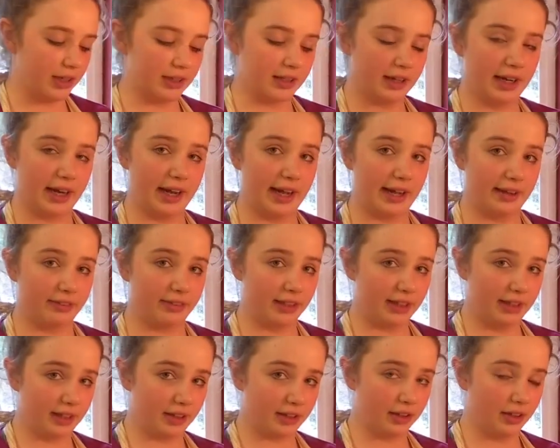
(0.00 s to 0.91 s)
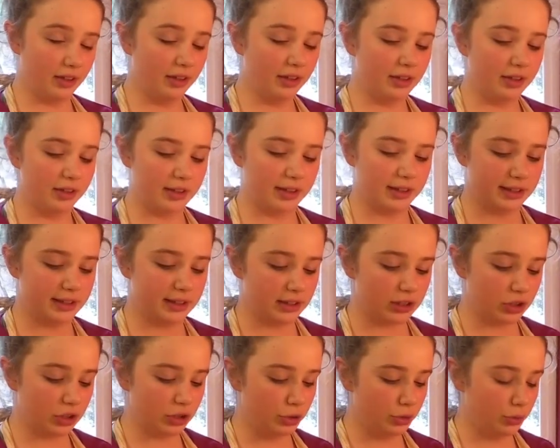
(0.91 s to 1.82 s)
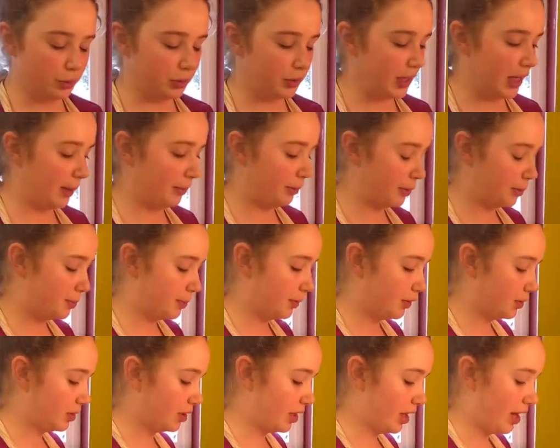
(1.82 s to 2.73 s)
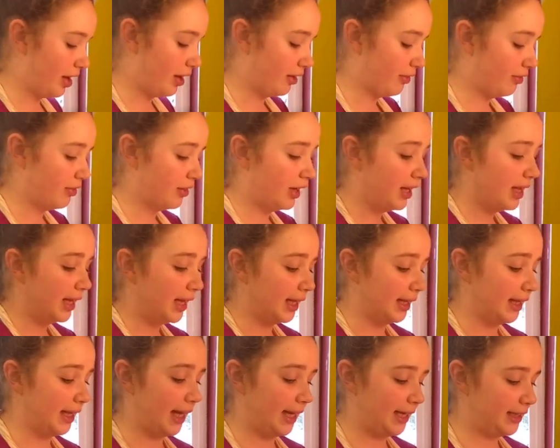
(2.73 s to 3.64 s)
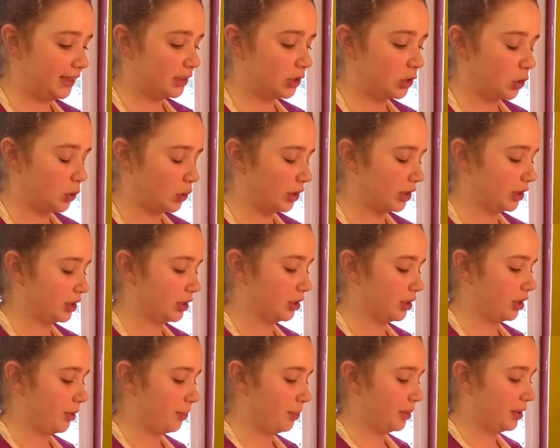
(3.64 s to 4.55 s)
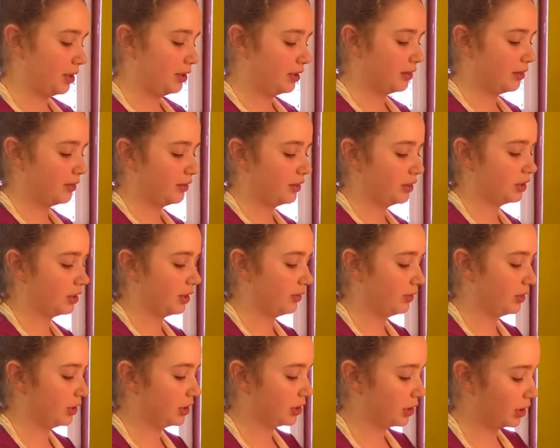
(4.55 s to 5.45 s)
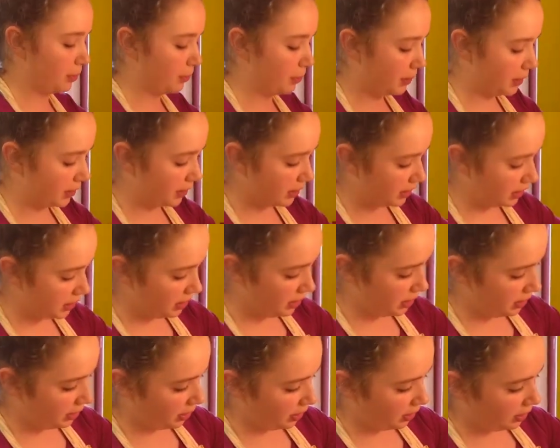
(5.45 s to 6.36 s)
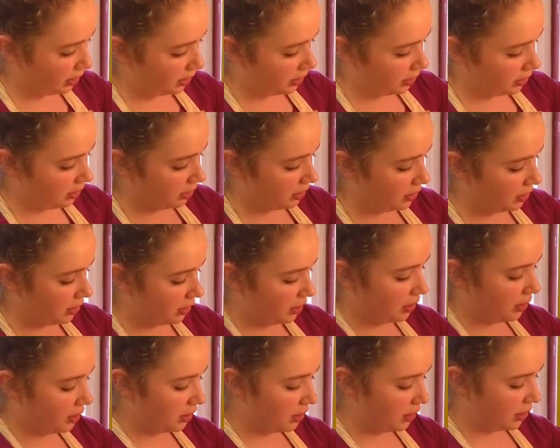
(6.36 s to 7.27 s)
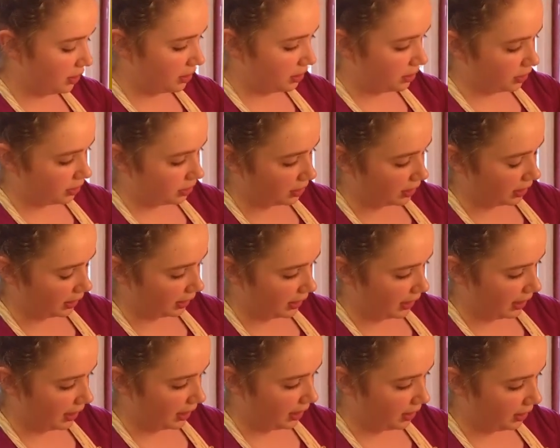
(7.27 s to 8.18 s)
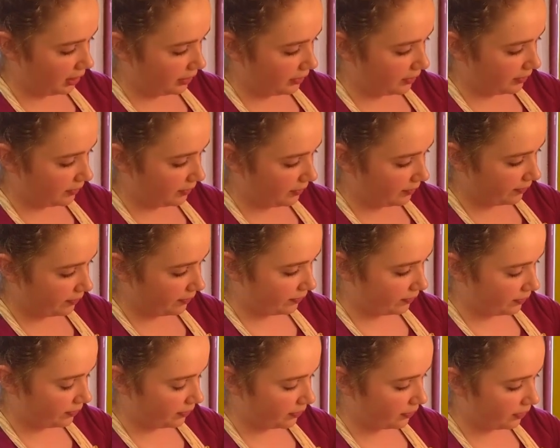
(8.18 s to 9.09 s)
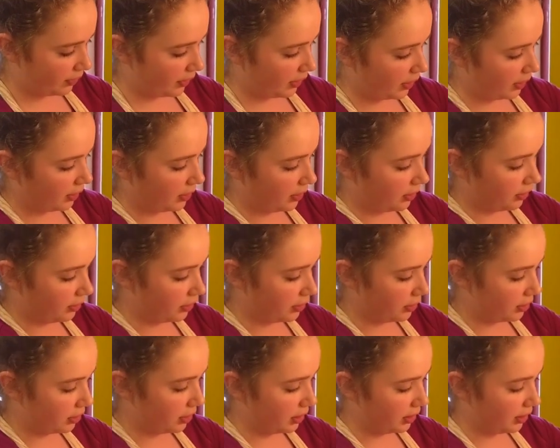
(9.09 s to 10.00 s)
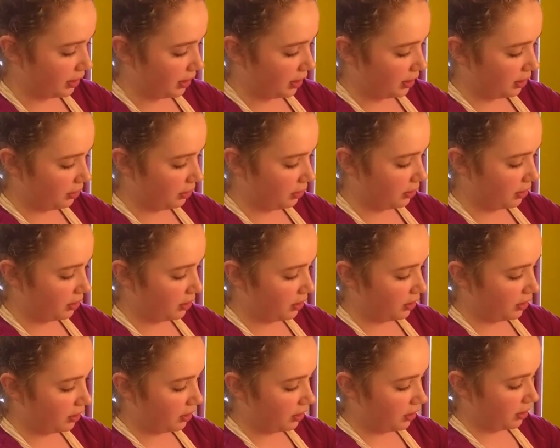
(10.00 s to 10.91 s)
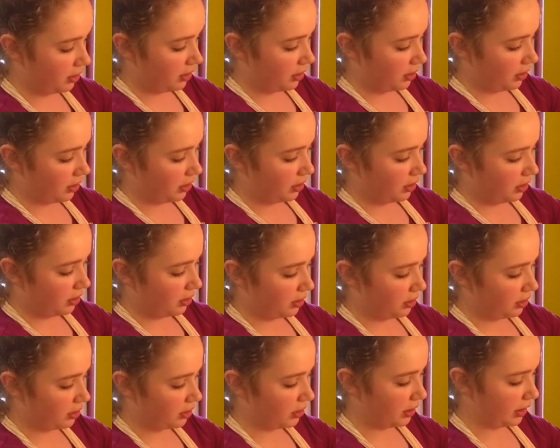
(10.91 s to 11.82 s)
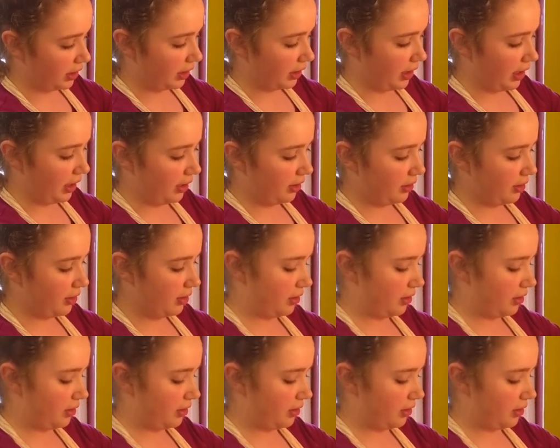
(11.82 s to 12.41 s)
And then I have here, this is 2 tablespoons of light corn syrup. So I'm just going to put this in, just like that. I'll just get that out, just like that.